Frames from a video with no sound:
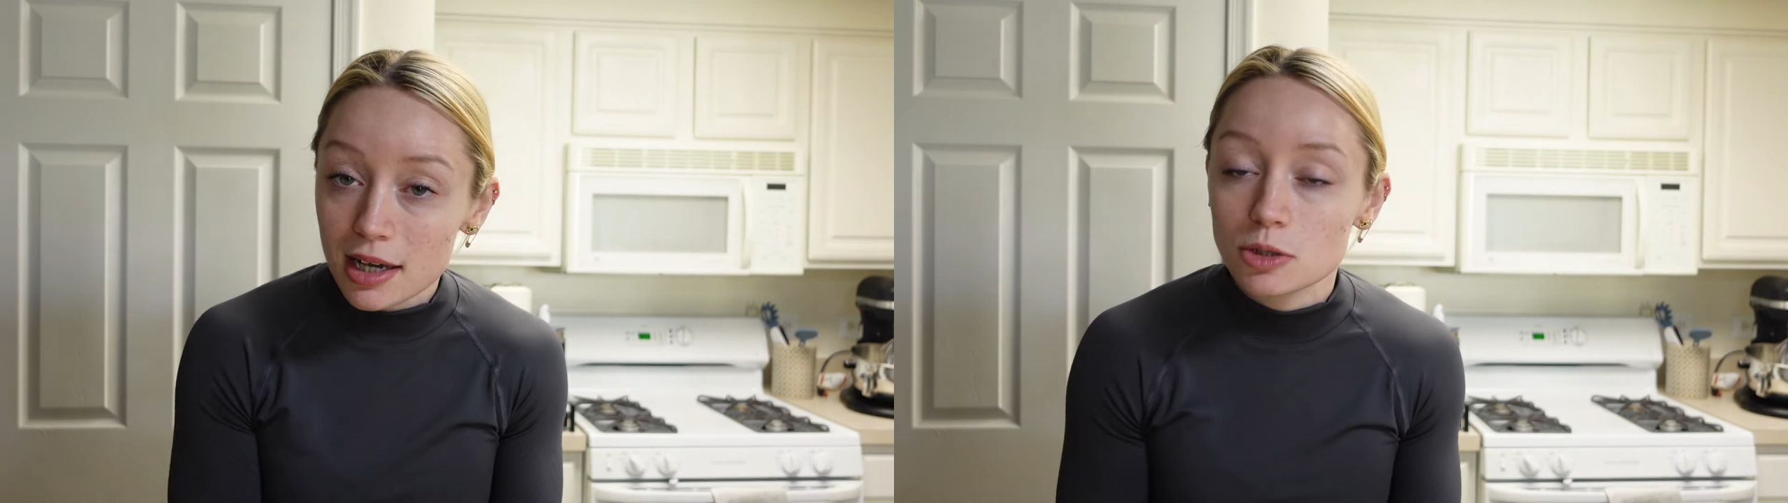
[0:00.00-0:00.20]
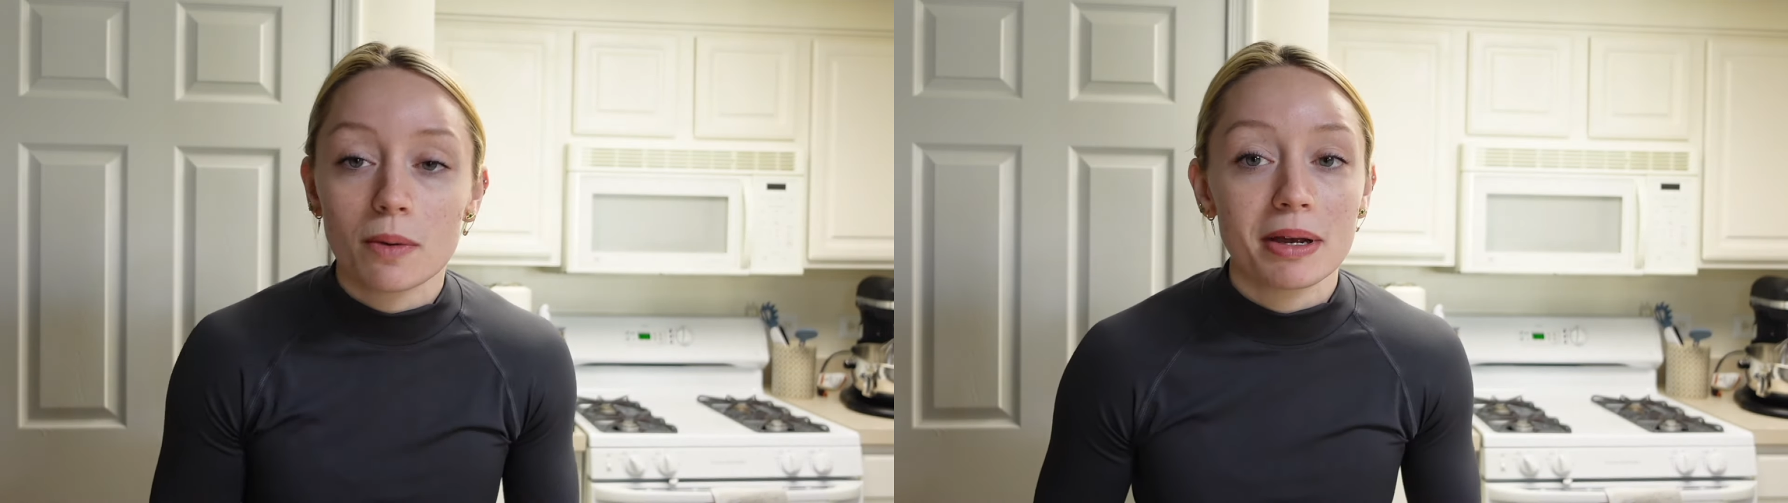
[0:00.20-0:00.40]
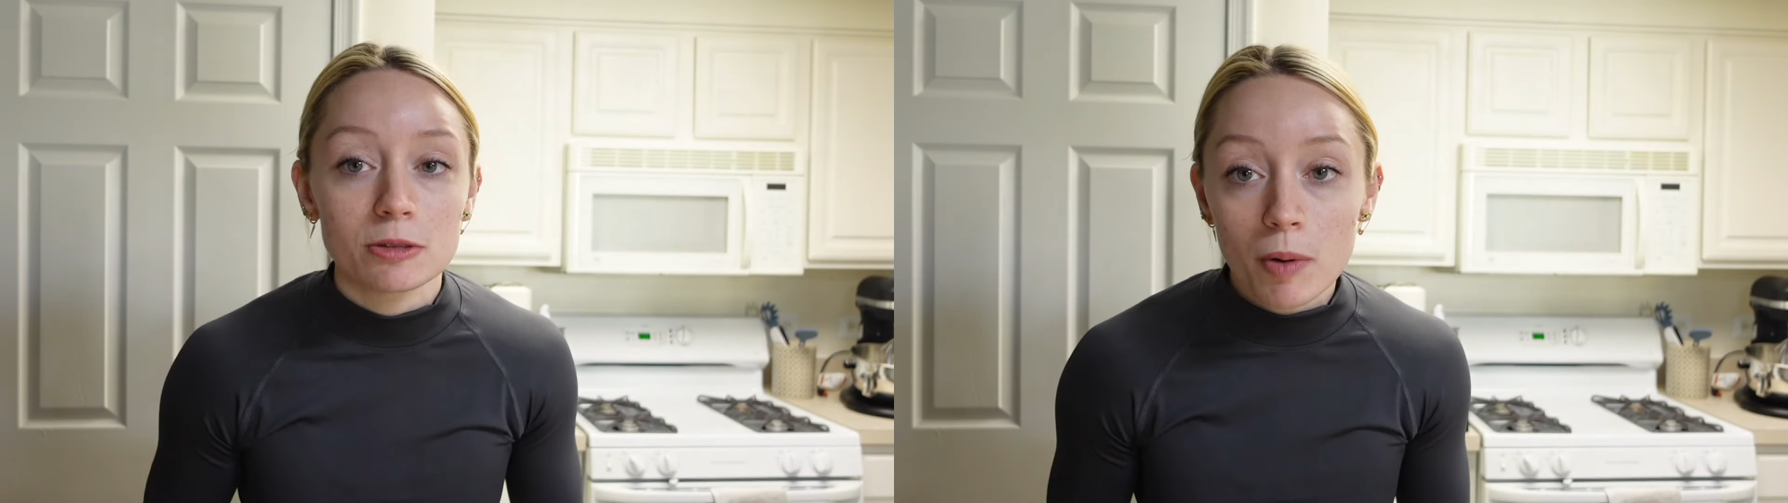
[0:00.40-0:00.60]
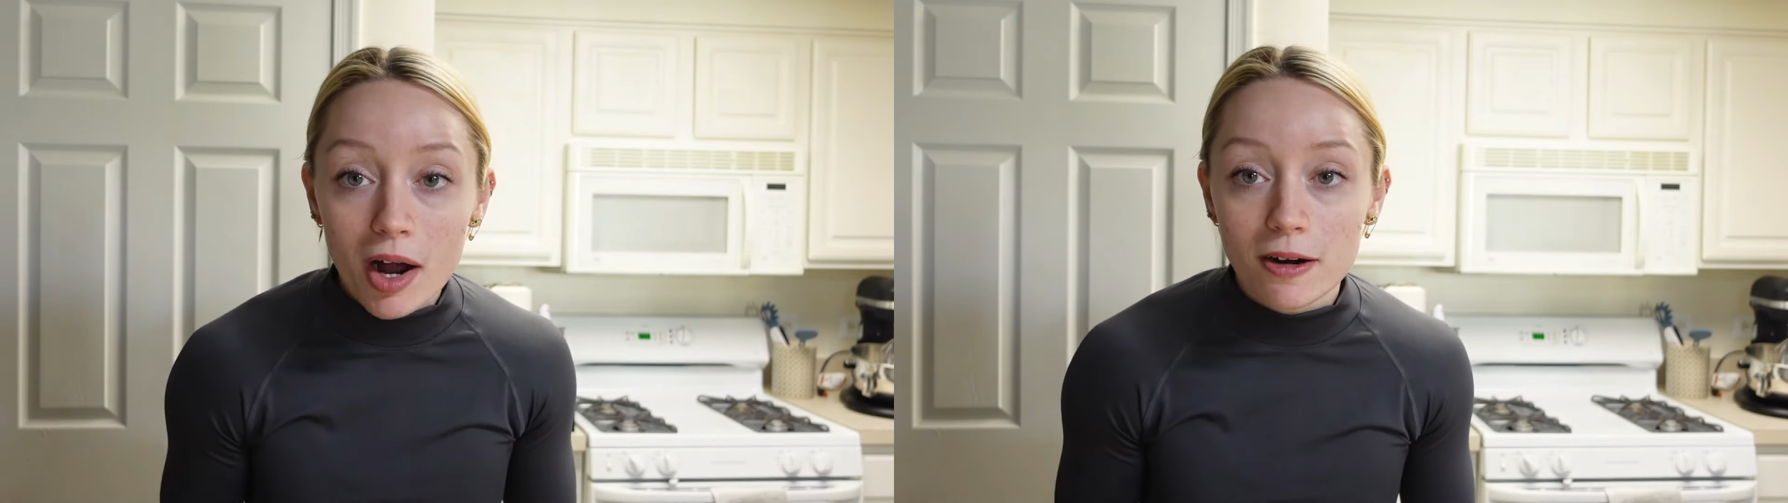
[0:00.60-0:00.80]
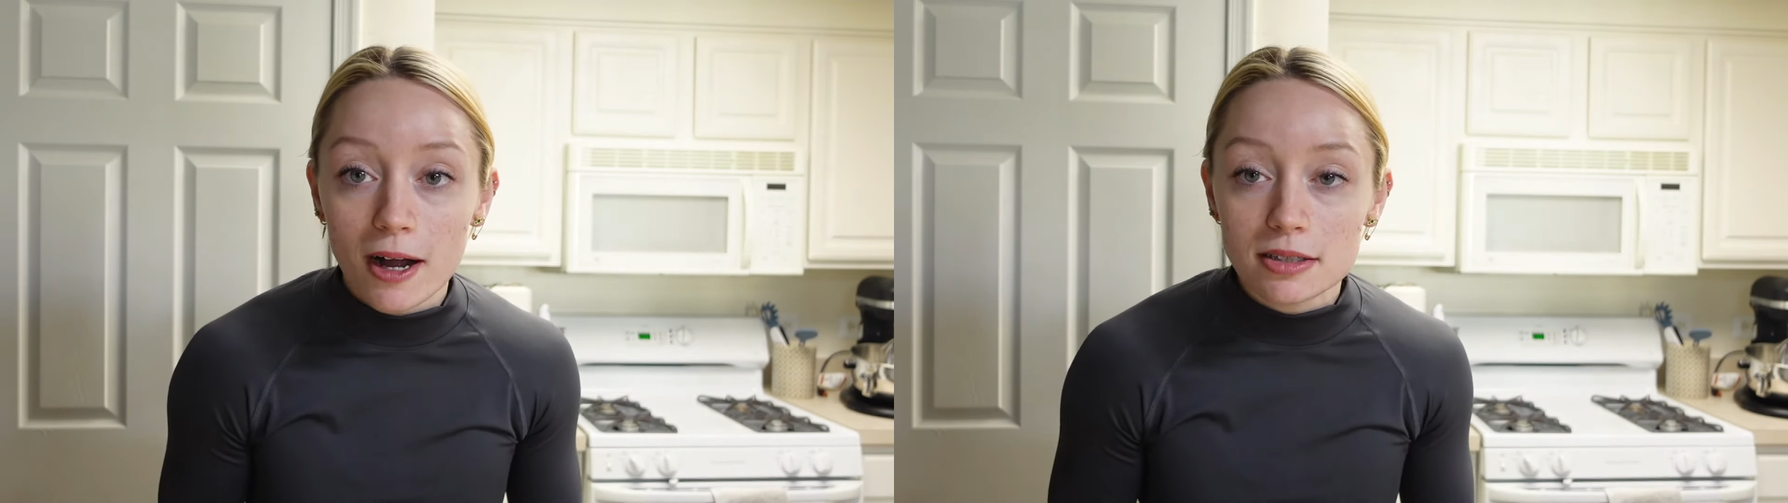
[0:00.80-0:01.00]
is what makes
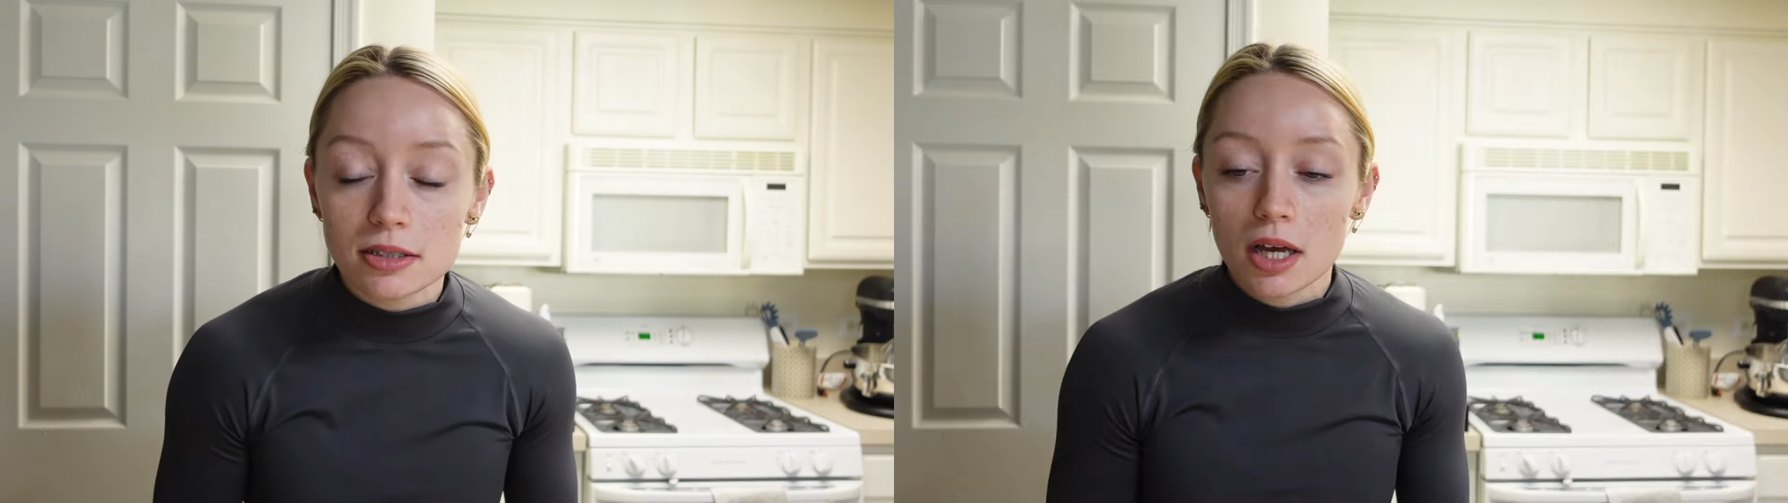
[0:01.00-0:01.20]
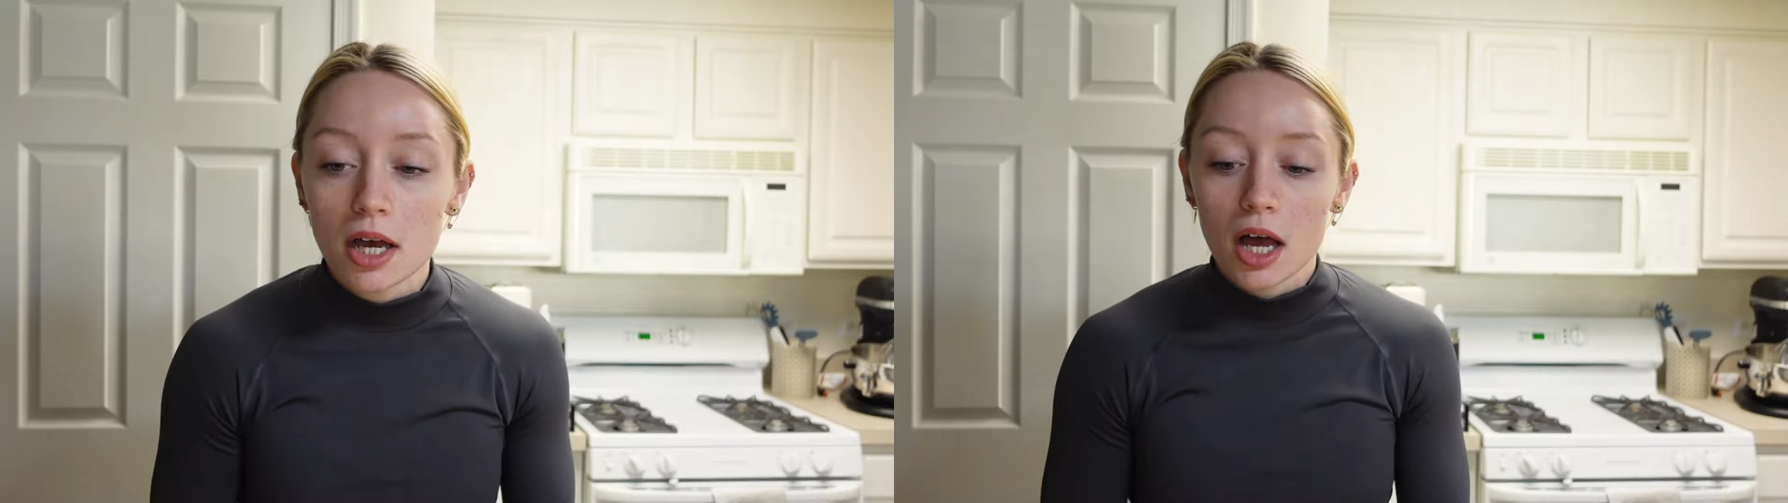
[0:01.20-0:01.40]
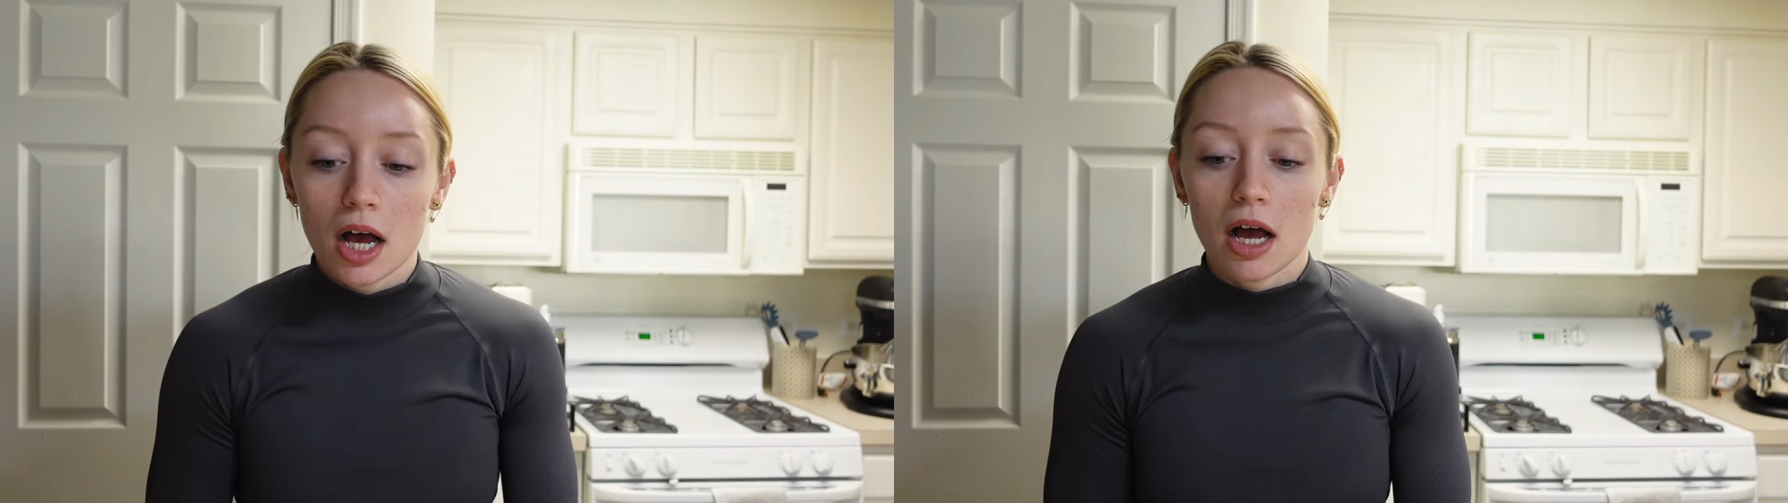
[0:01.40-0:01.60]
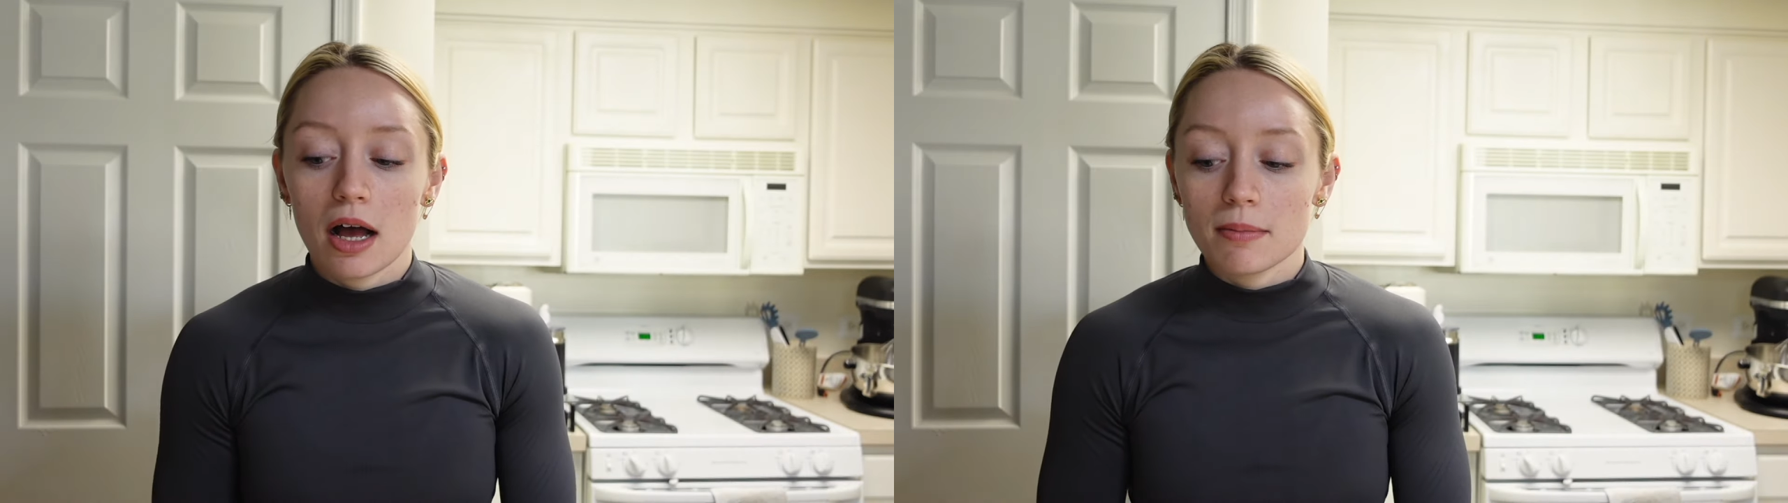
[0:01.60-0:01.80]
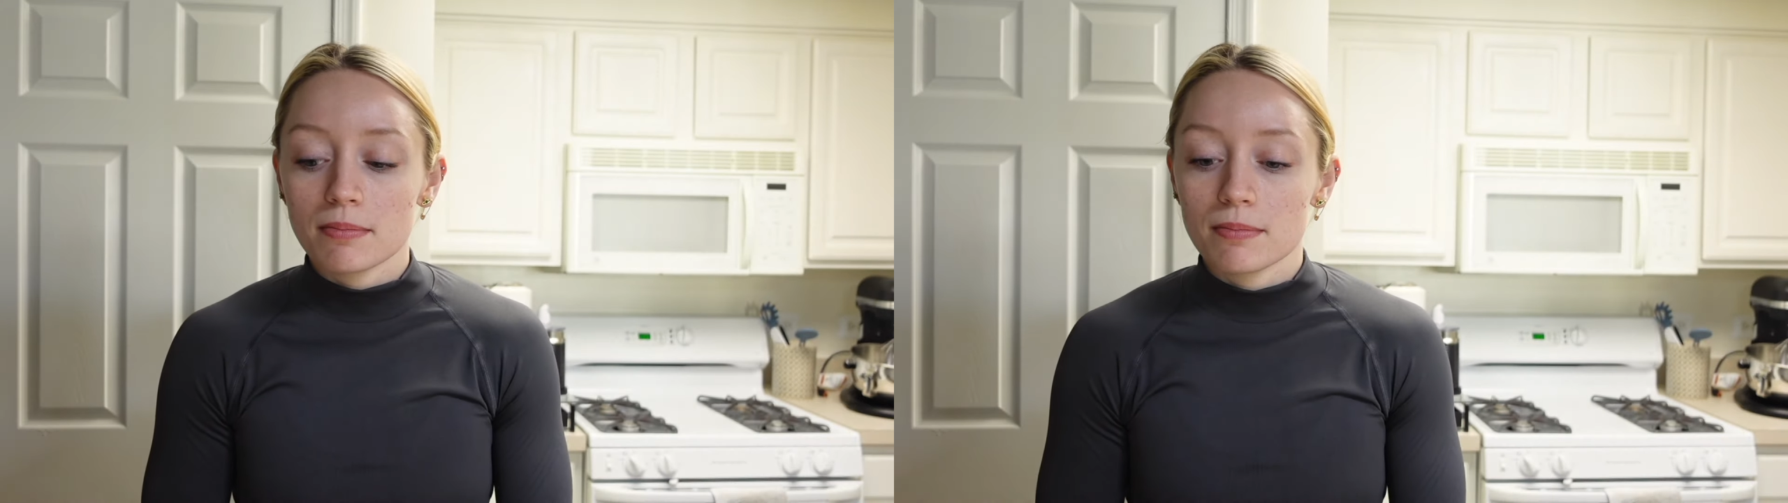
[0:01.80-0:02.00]
progress.
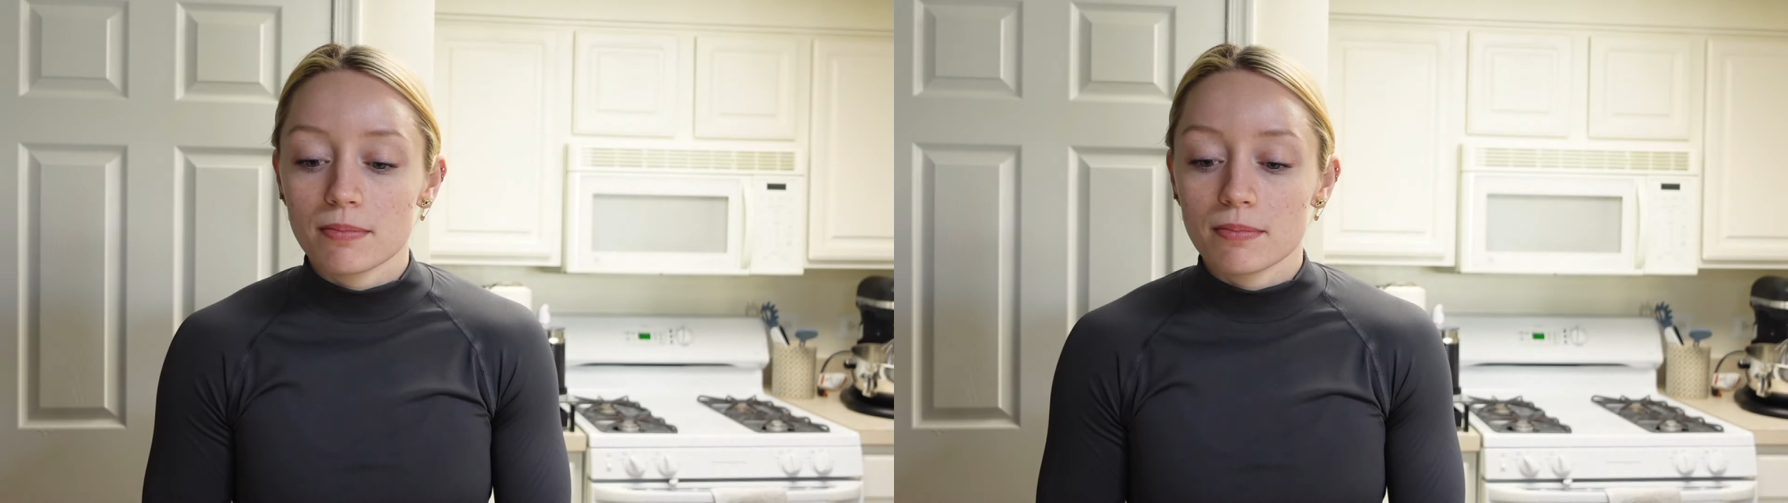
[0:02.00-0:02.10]
Um,